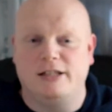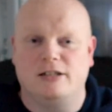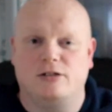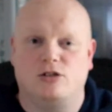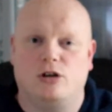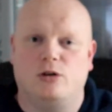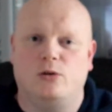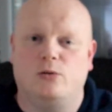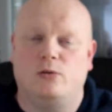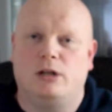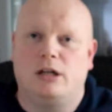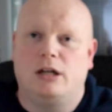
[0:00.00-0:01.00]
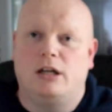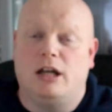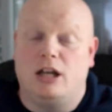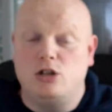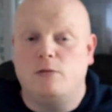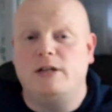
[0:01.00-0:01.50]
So
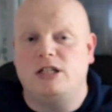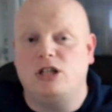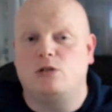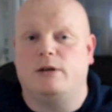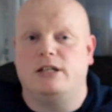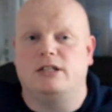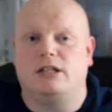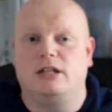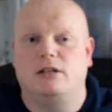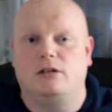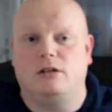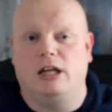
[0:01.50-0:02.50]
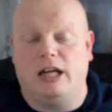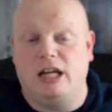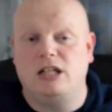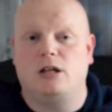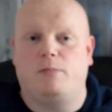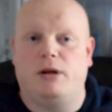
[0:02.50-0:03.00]
in 2020, your
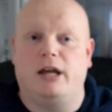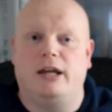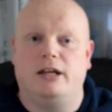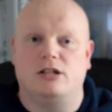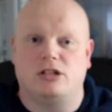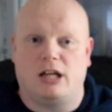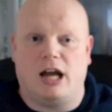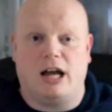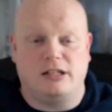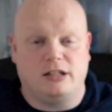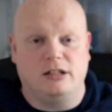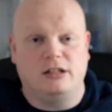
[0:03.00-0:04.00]
Easter period started